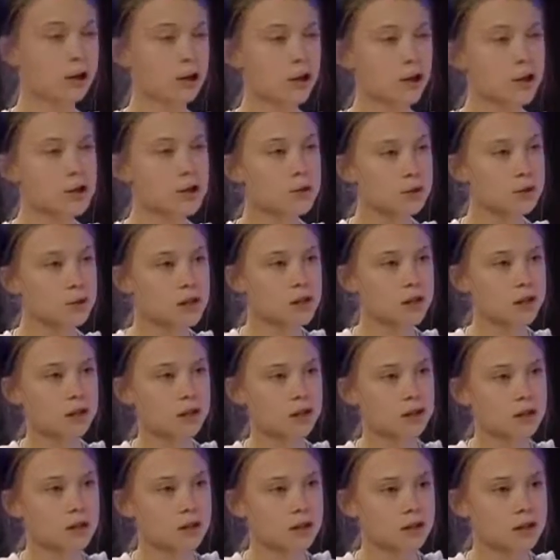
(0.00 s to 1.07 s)
Last week,
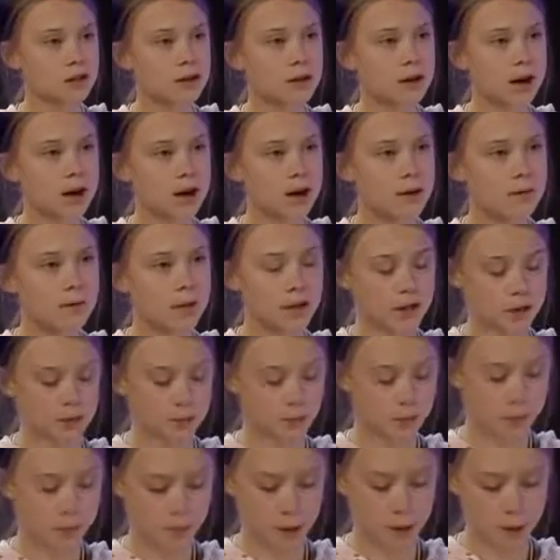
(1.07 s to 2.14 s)
I met
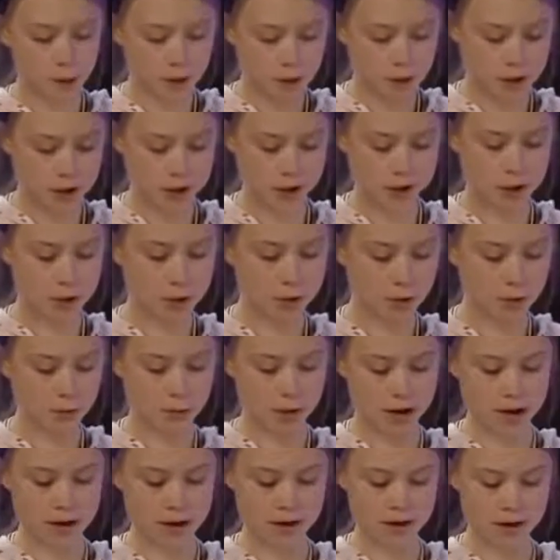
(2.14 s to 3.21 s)
with Polish coal
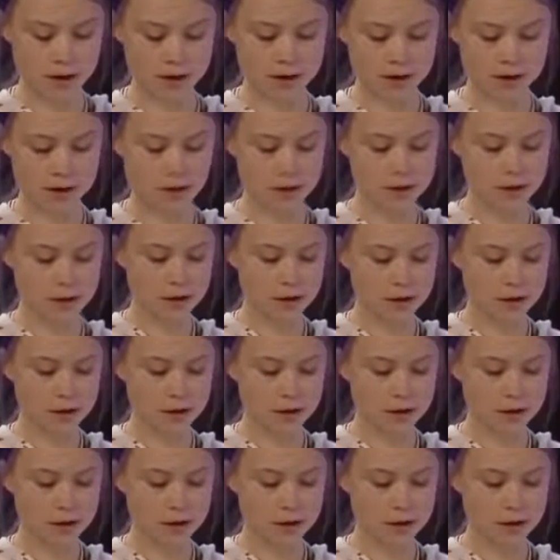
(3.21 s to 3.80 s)
miners